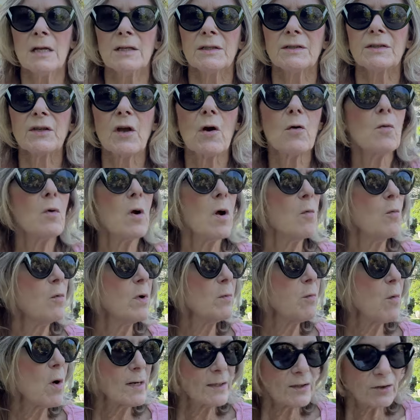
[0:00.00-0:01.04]
So we
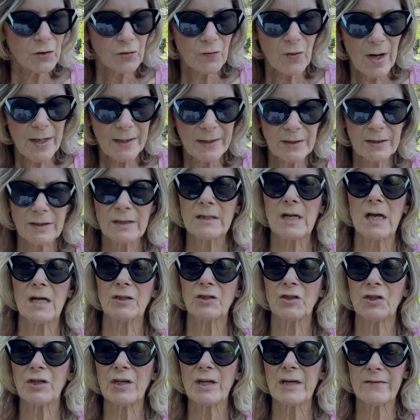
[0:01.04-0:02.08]
want to try and
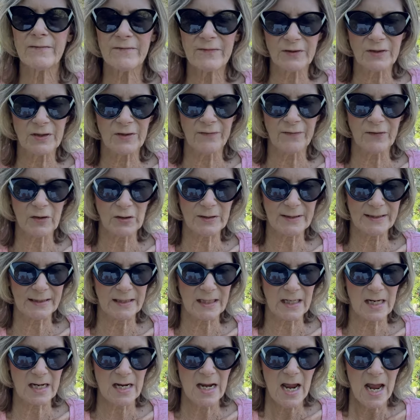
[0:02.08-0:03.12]
achieve
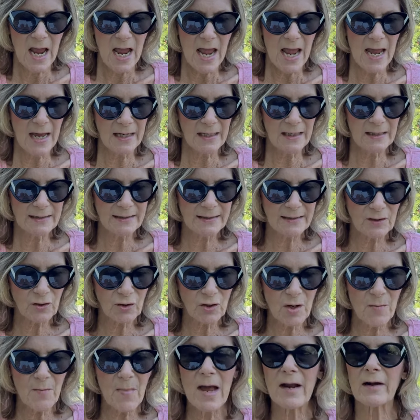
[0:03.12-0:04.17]
diversity and a
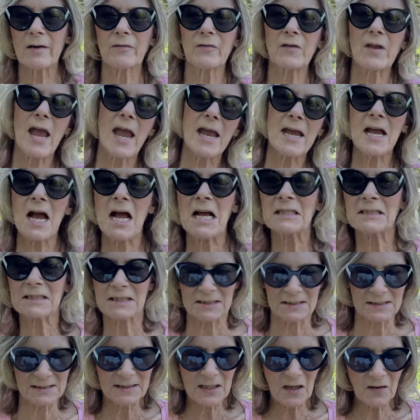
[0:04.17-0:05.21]
certain amount of chaos
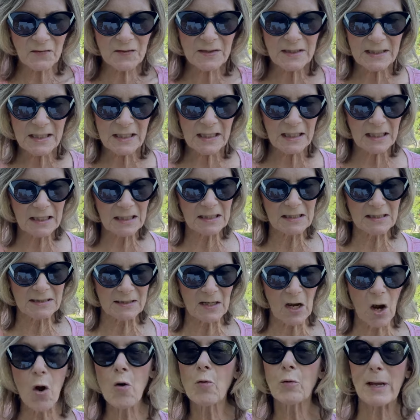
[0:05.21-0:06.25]
and self-seeding is
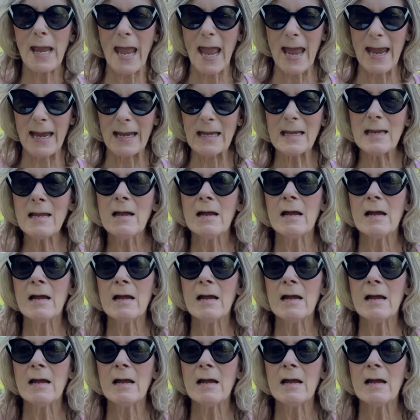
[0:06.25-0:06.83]
okay